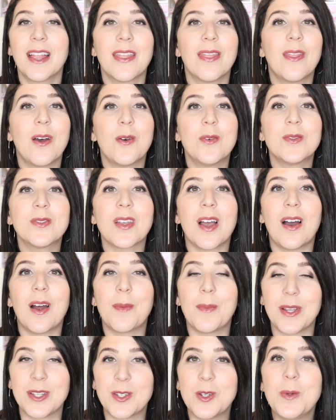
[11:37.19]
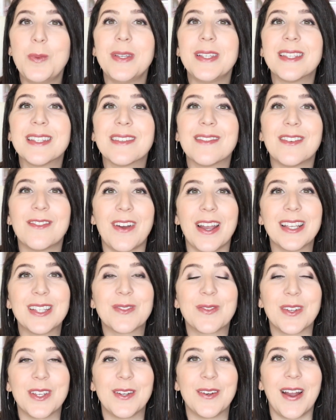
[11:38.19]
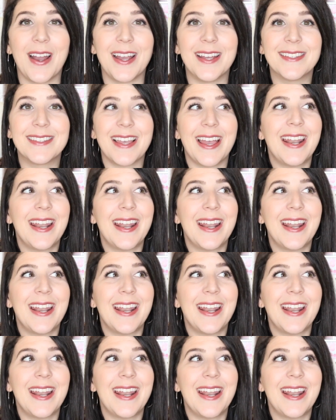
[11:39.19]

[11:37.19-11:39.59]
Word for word: those are my two pieces of advice for you guys.